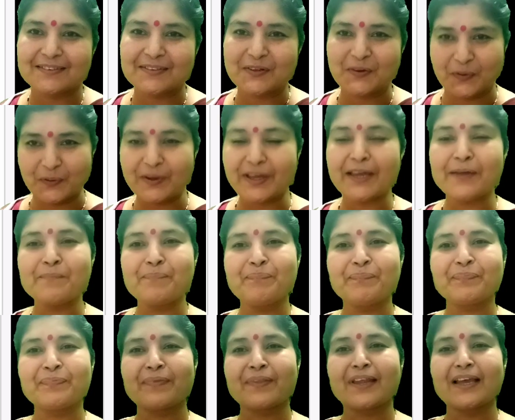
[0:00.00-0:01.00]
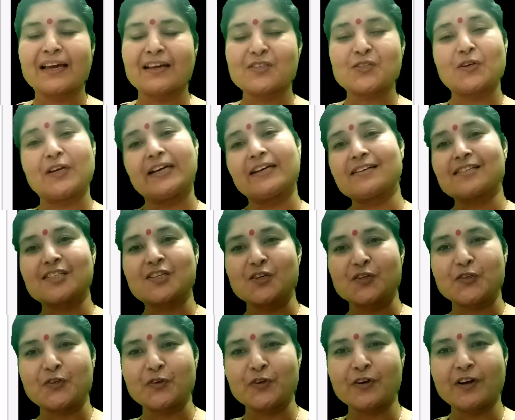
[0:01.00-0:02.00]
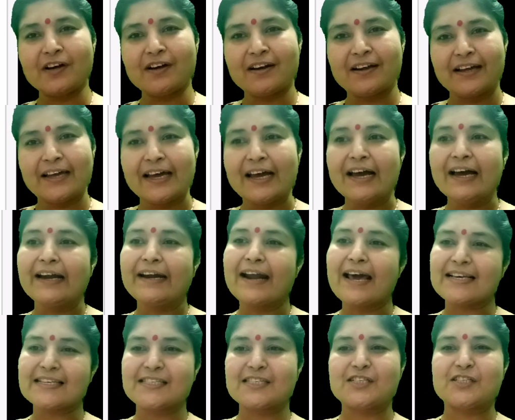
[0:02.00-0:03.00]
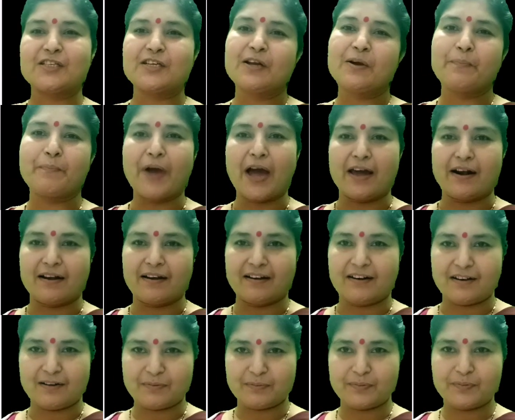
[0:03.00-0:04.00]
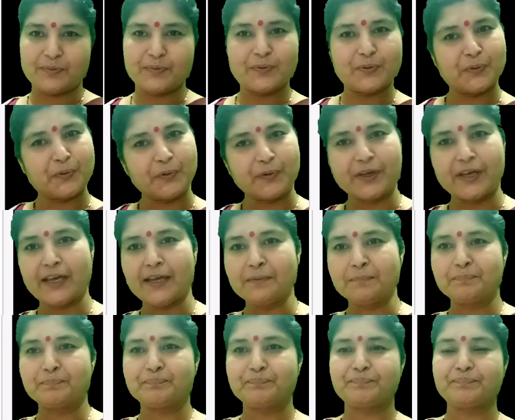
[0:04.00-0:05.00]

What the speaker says: Okay. So let us go to your next paragraph. Okay.